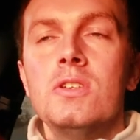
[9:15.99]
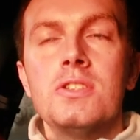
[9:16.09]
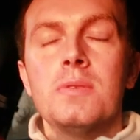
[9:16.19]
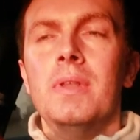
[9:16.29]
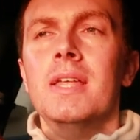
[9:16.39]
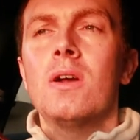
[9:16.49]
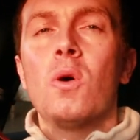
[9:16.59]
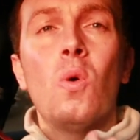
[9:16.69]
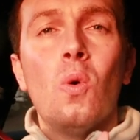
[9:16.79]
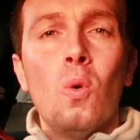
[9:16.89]
We used to play
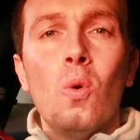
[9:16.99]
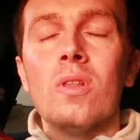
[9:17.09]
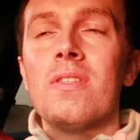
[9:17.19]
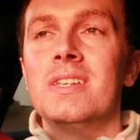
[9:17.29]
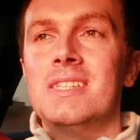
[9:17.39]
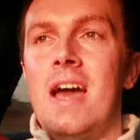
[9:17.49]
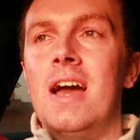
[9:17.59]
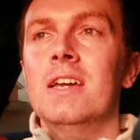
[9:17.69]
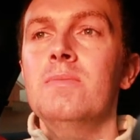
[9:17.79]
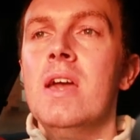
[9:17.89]
it all the
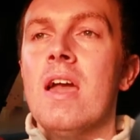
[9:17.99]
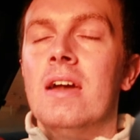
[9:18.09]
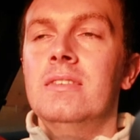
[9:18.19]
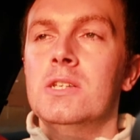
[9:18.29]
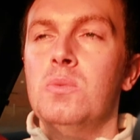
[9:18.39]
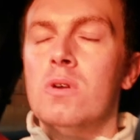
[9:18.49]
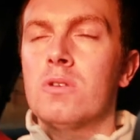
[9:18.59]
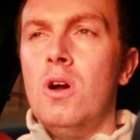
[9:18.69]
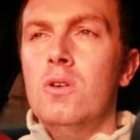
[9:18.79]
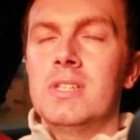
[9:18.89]
time, and that's
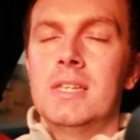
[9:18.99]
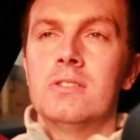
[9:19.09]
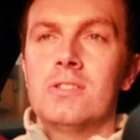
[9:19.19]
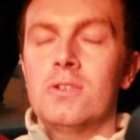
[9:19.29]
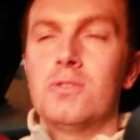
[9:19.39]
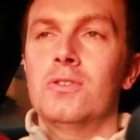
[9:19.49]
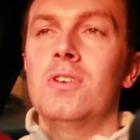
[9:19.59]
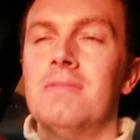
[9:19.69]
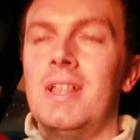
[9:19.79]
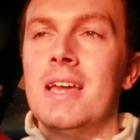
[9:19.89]
what got us into
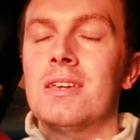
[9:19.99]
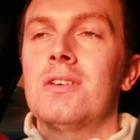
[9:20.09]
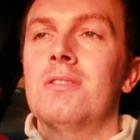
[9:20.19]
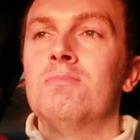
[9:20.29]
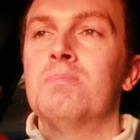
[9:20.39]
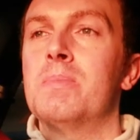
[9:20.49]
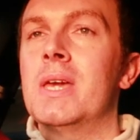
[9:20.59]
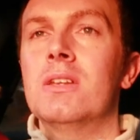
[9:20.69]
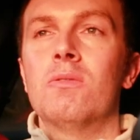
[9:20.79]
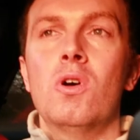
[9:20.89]
sort of like
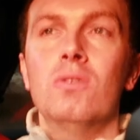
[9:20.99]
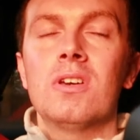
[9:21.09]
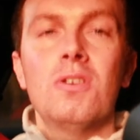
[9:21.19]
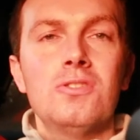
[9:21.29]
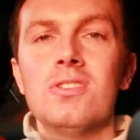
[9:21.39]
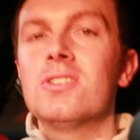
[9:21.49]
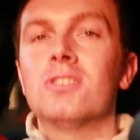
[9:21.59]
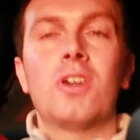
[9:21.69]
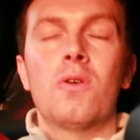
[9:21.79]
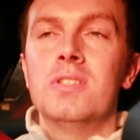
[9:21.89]
being on roller
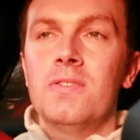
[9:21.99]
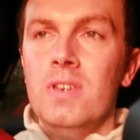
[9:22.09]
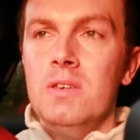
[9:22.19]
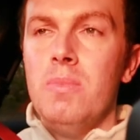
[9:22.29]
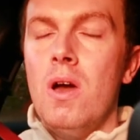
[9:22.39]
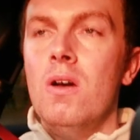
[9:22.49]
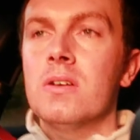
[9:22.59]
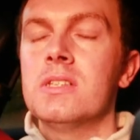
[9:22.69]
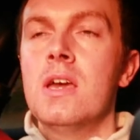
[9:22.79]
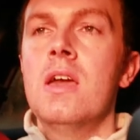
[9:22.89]
coasters, going to theme
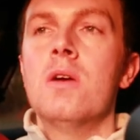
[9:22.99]
parks.